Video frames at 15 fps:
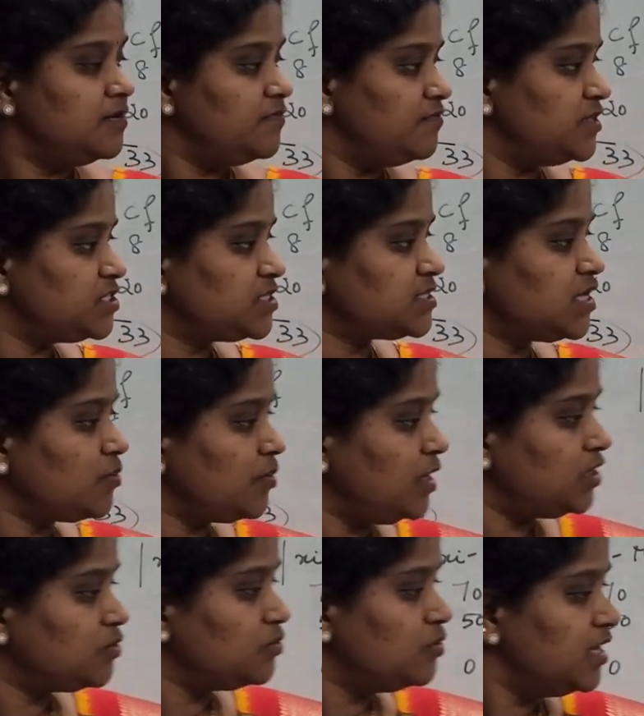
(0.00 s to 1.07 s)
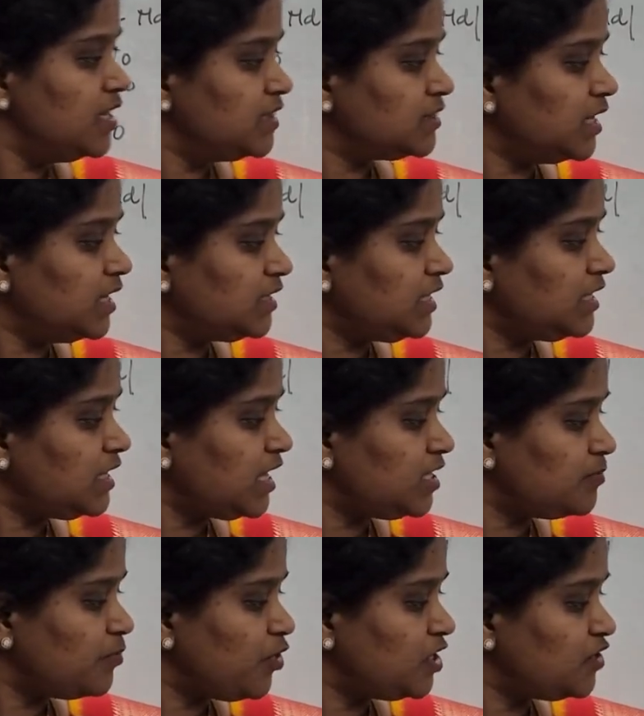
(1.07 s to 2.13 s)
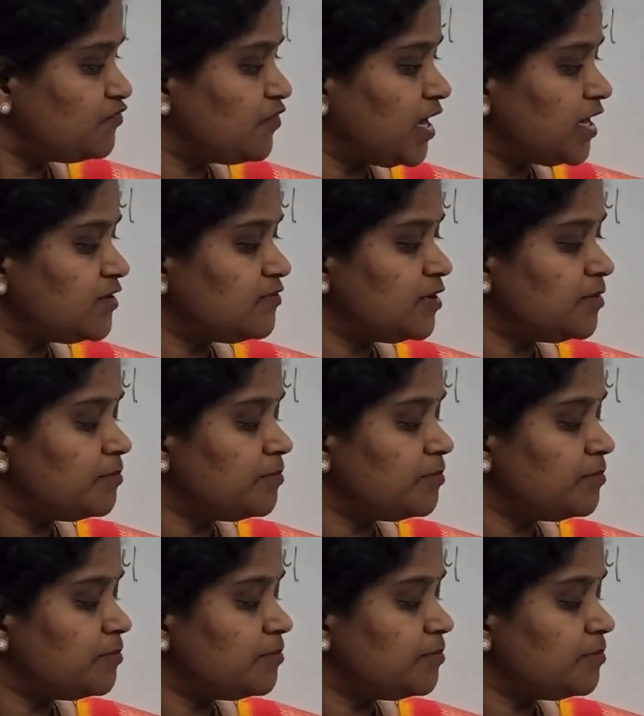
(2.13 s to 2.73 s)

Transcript: which is equal to 39.5